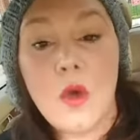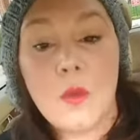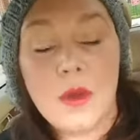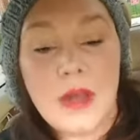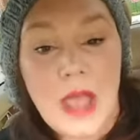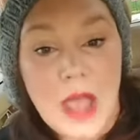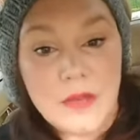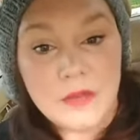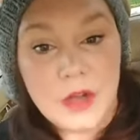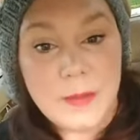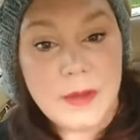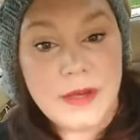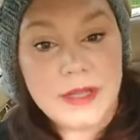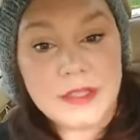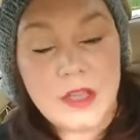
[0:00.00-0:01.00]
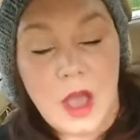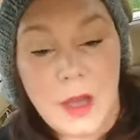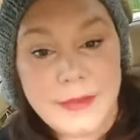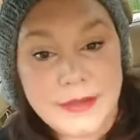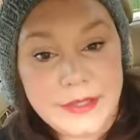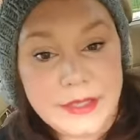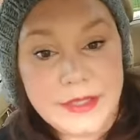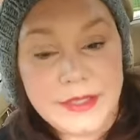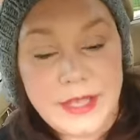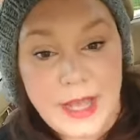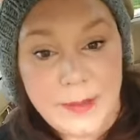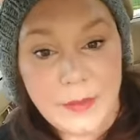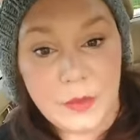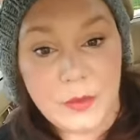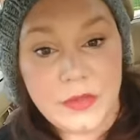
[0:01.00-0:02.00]
When everybody's coming to the
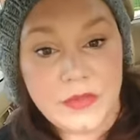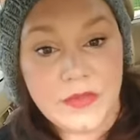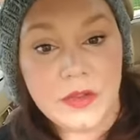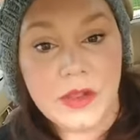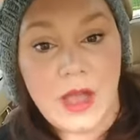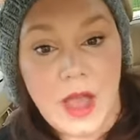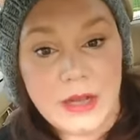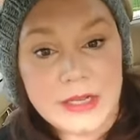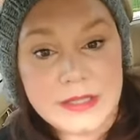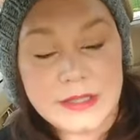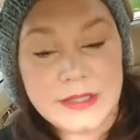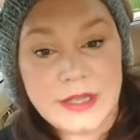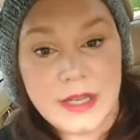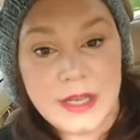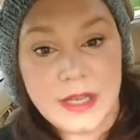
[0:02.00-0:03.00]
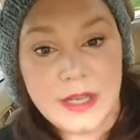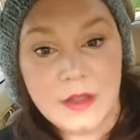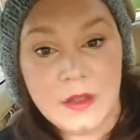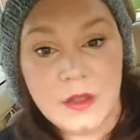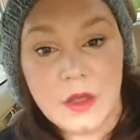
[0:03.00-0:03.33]
table with full honesty,